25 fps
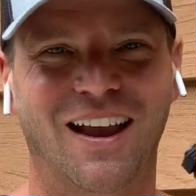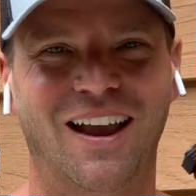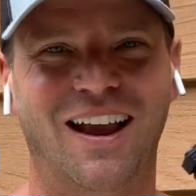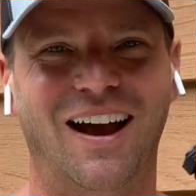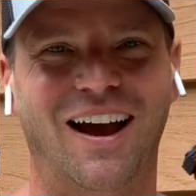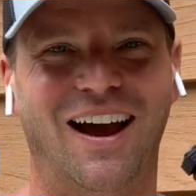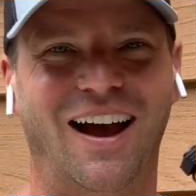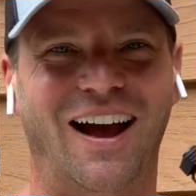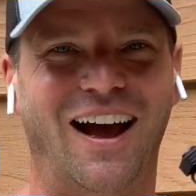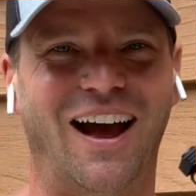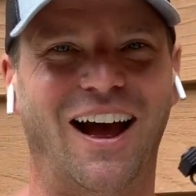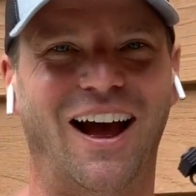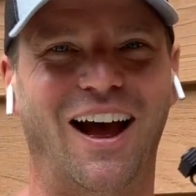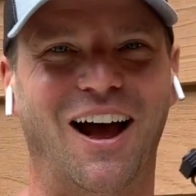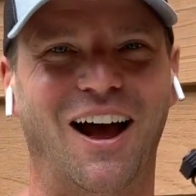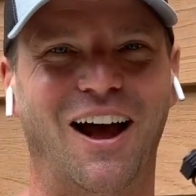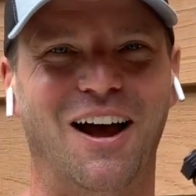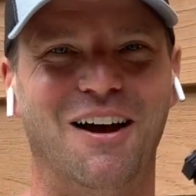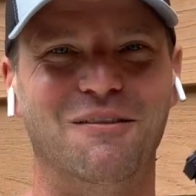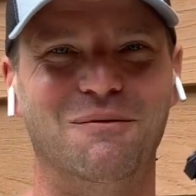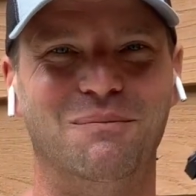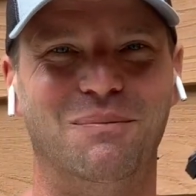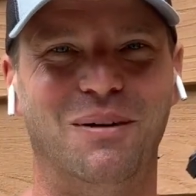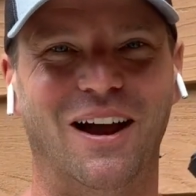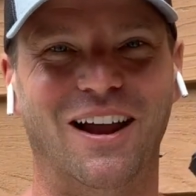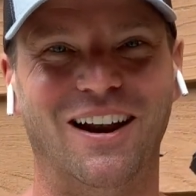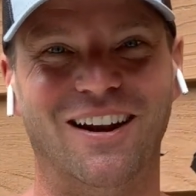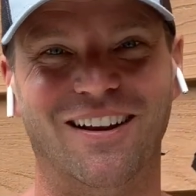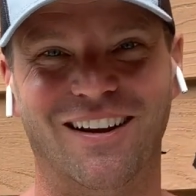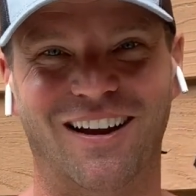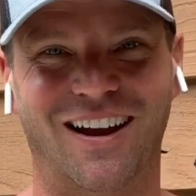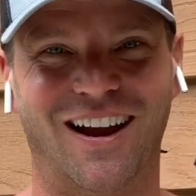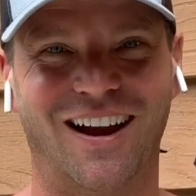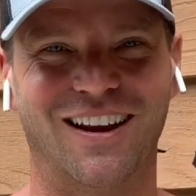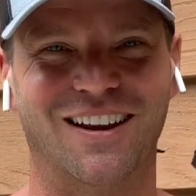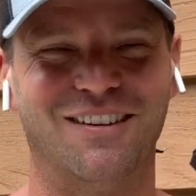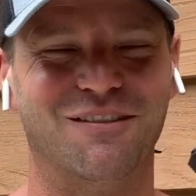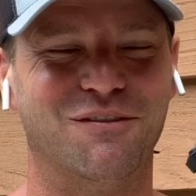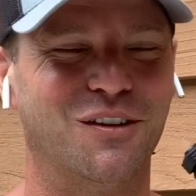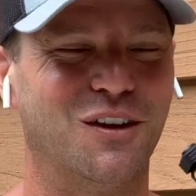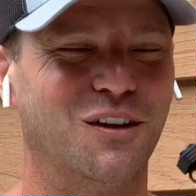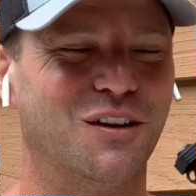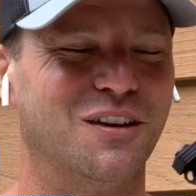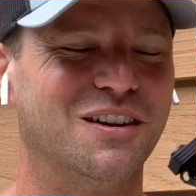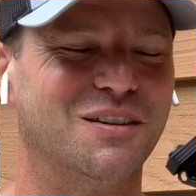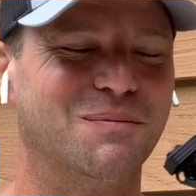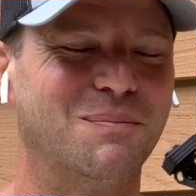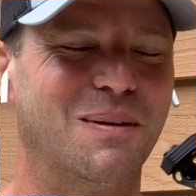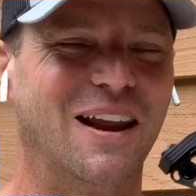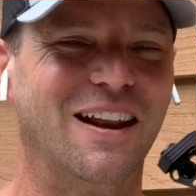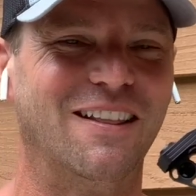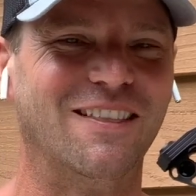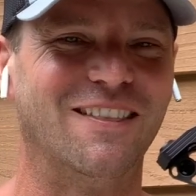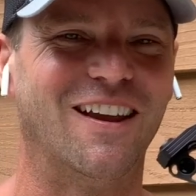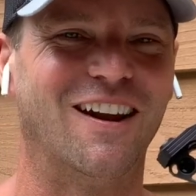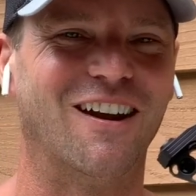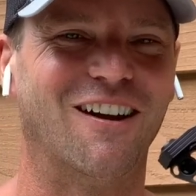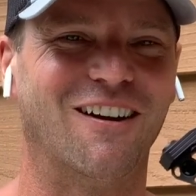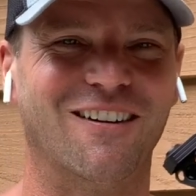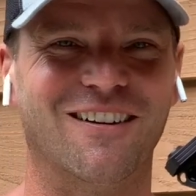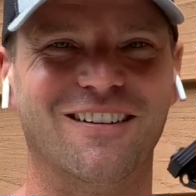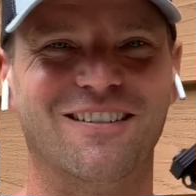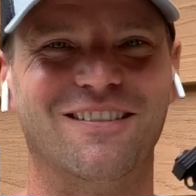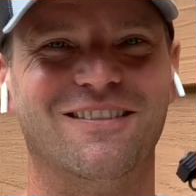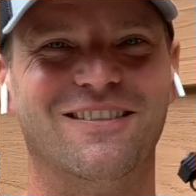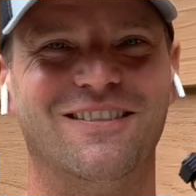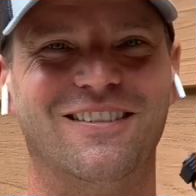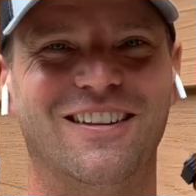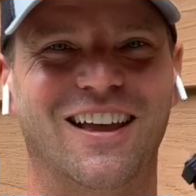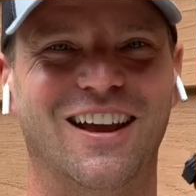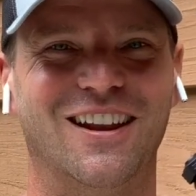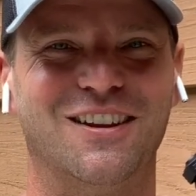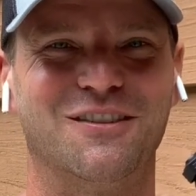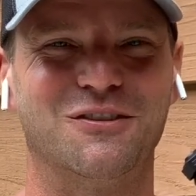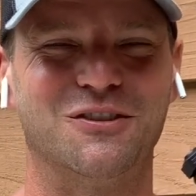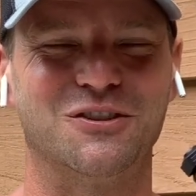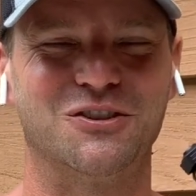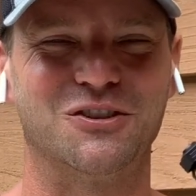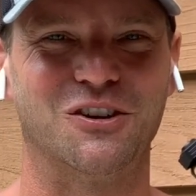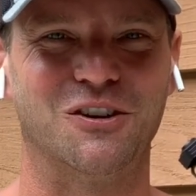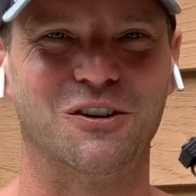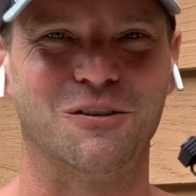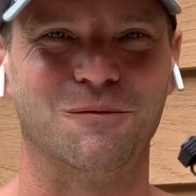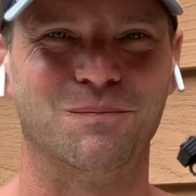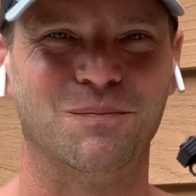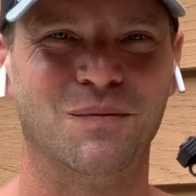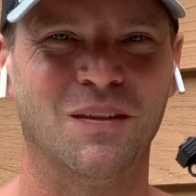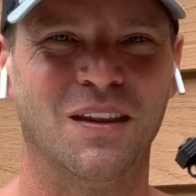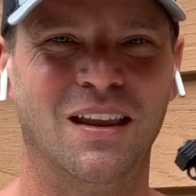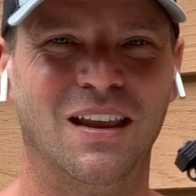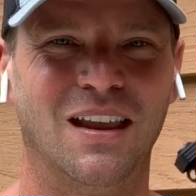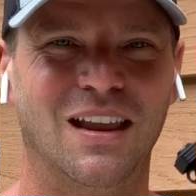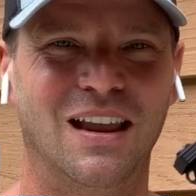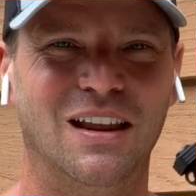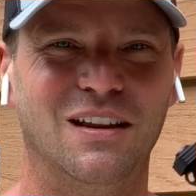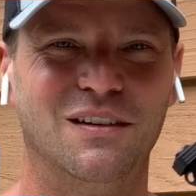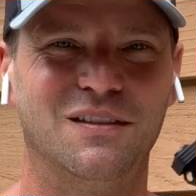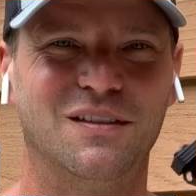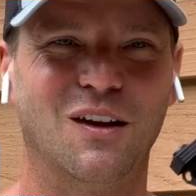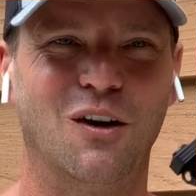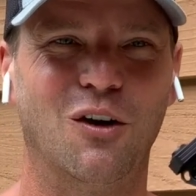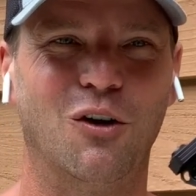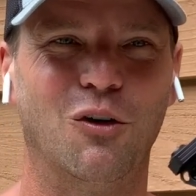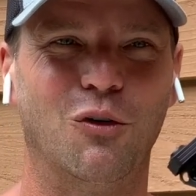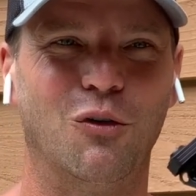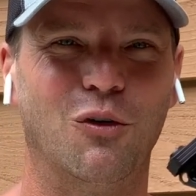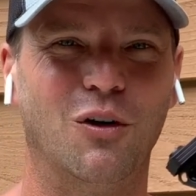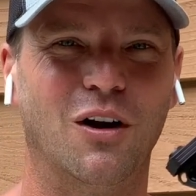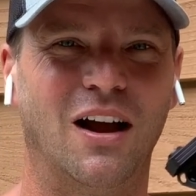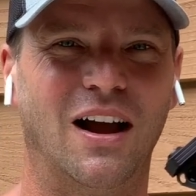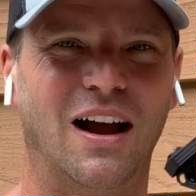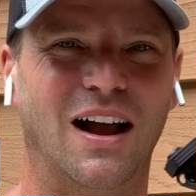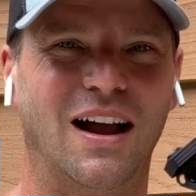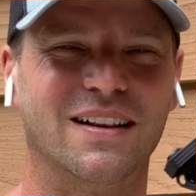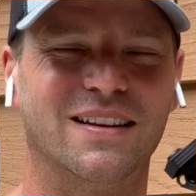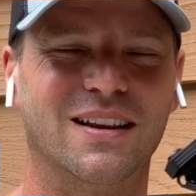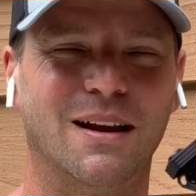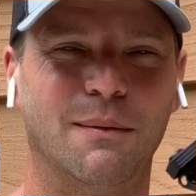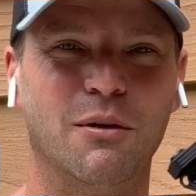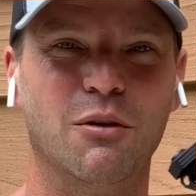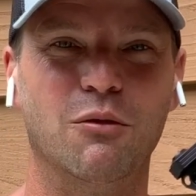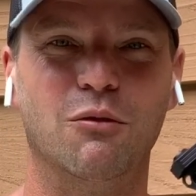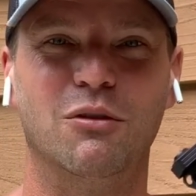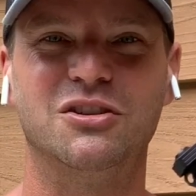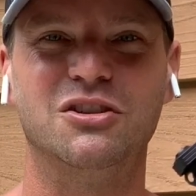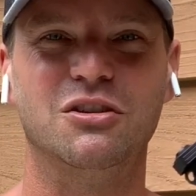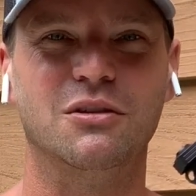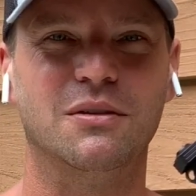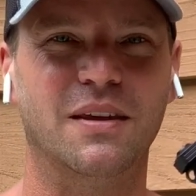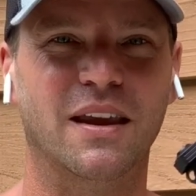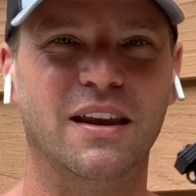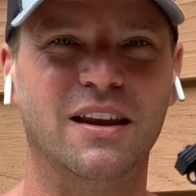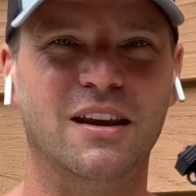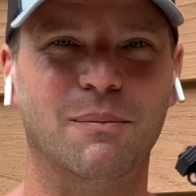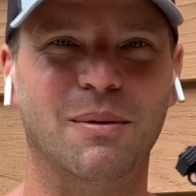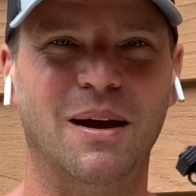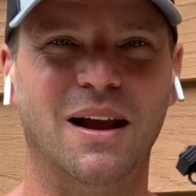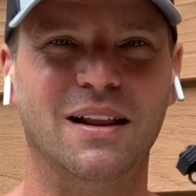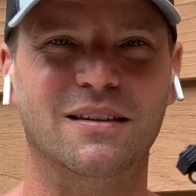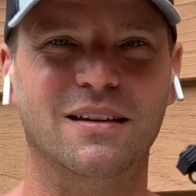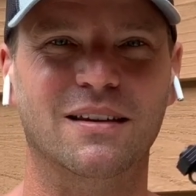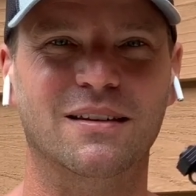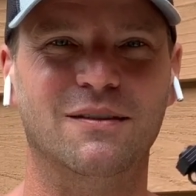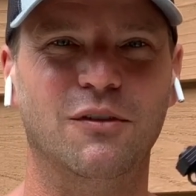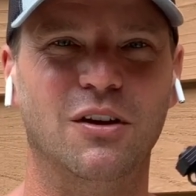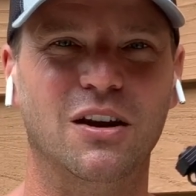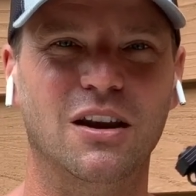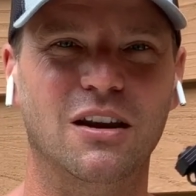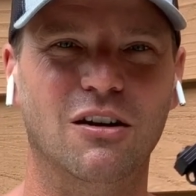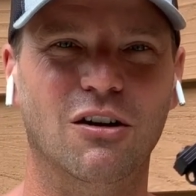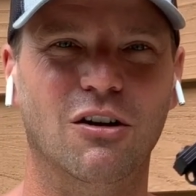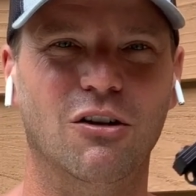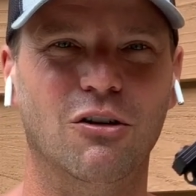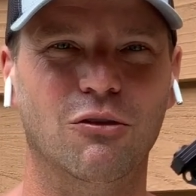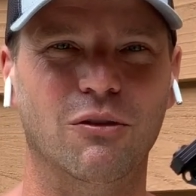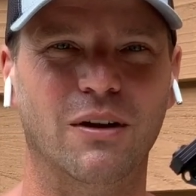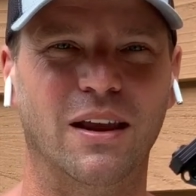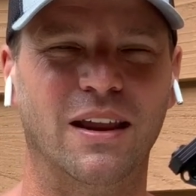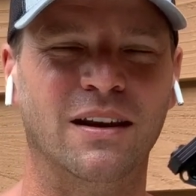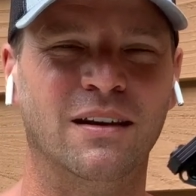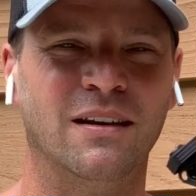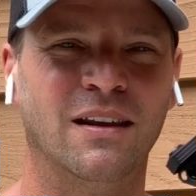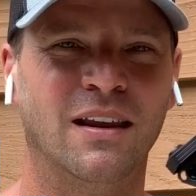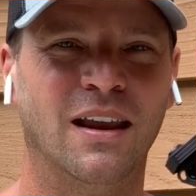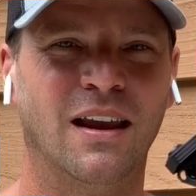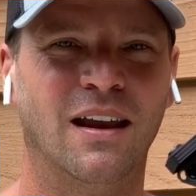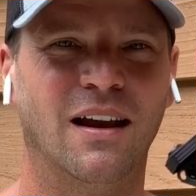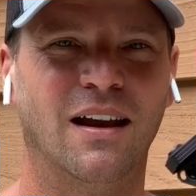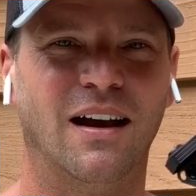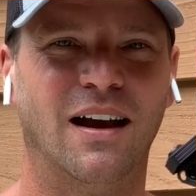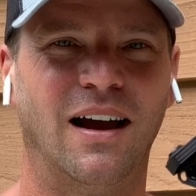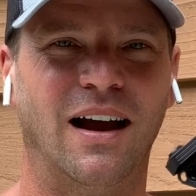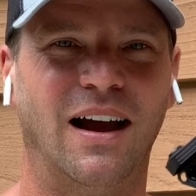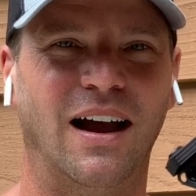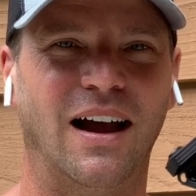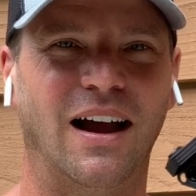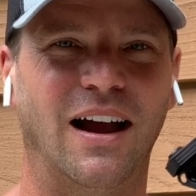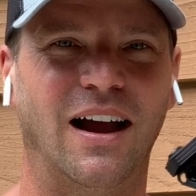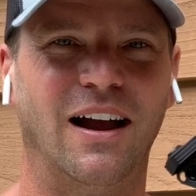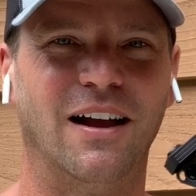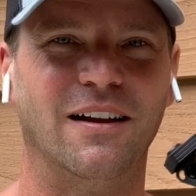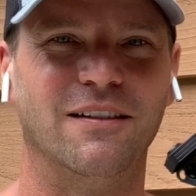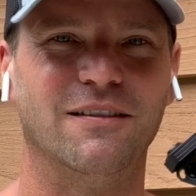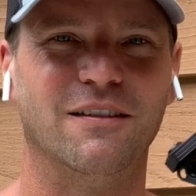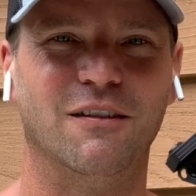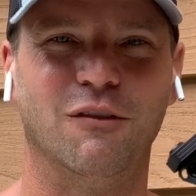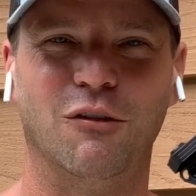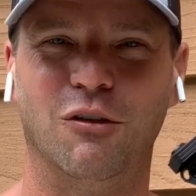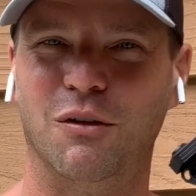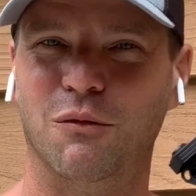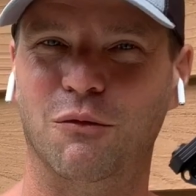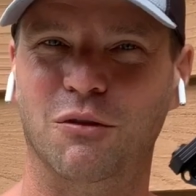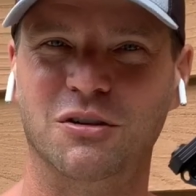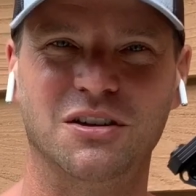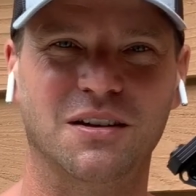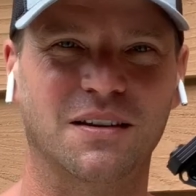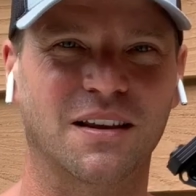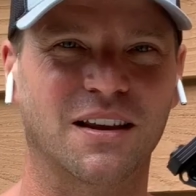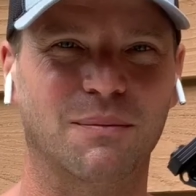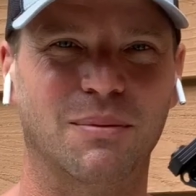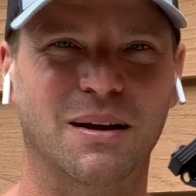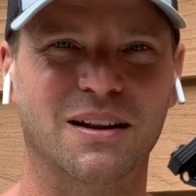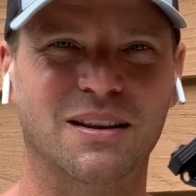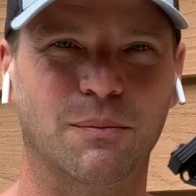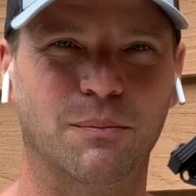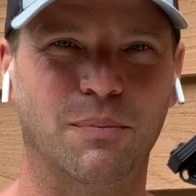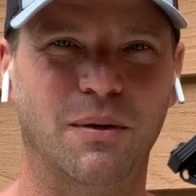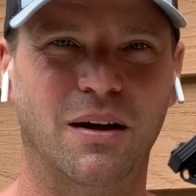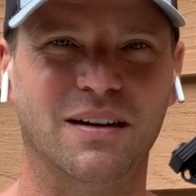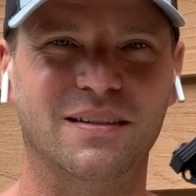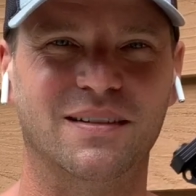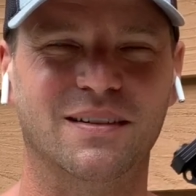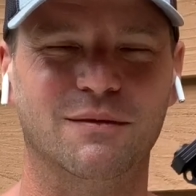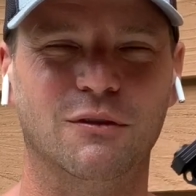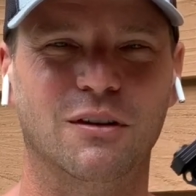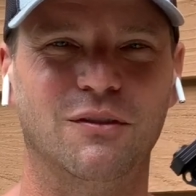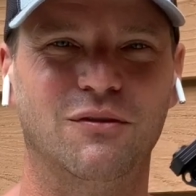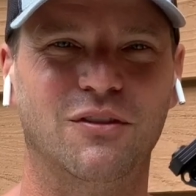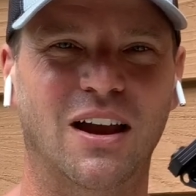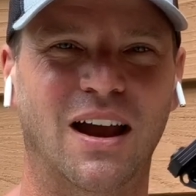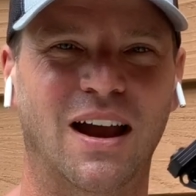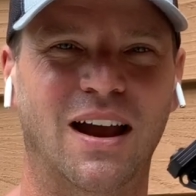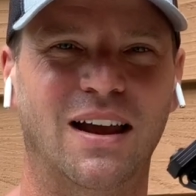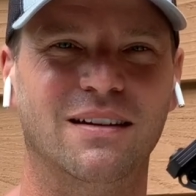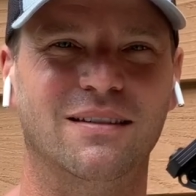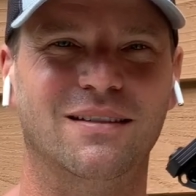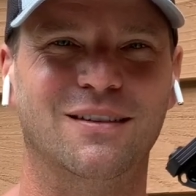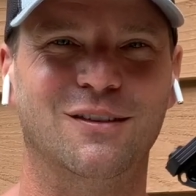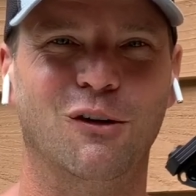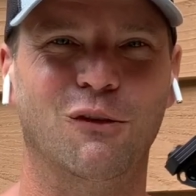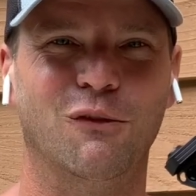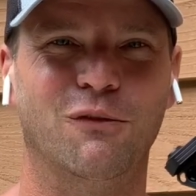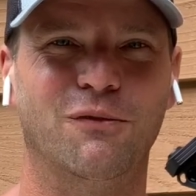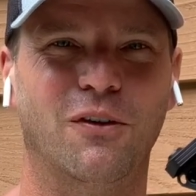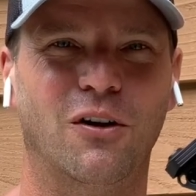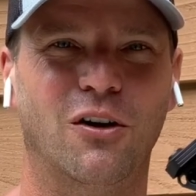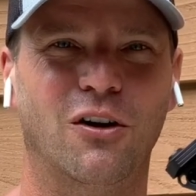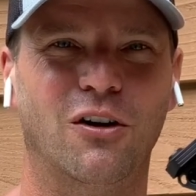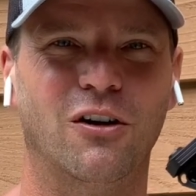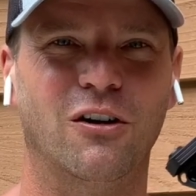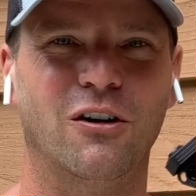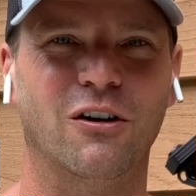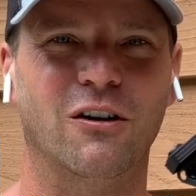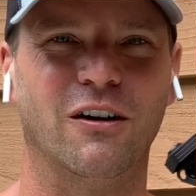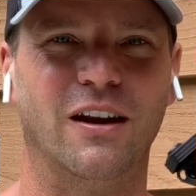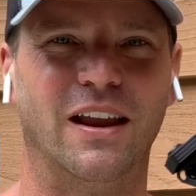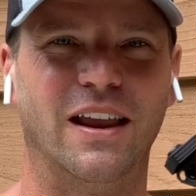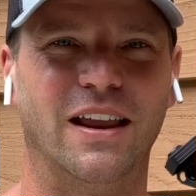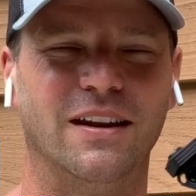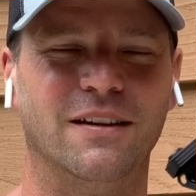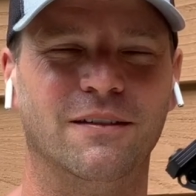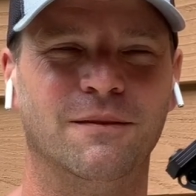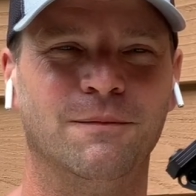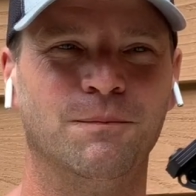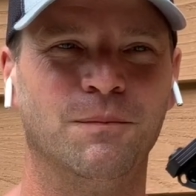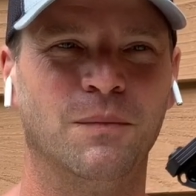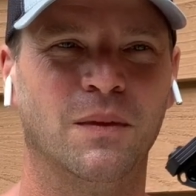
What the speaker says: But I can feel his pain there, that's for sure. So tell me what you think about this video, and what you think about the bucks that we've got so far, and